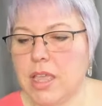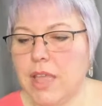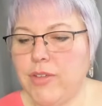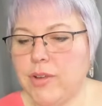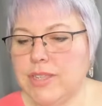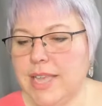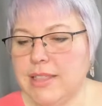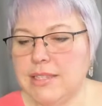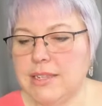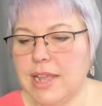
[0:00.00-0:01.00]
Have you always had
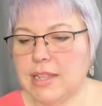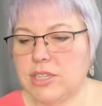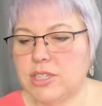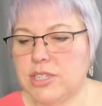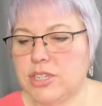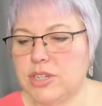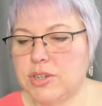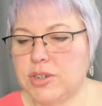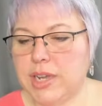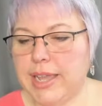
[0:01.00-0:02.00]
this knowledge since
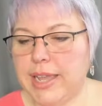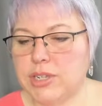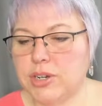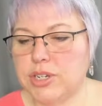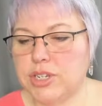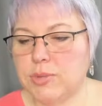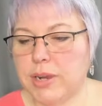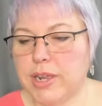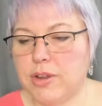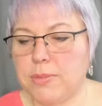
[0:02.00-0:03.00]
your young age, or did you
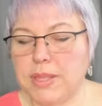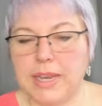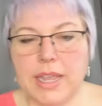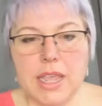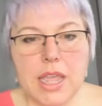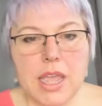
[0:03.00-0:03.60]
work on your ability?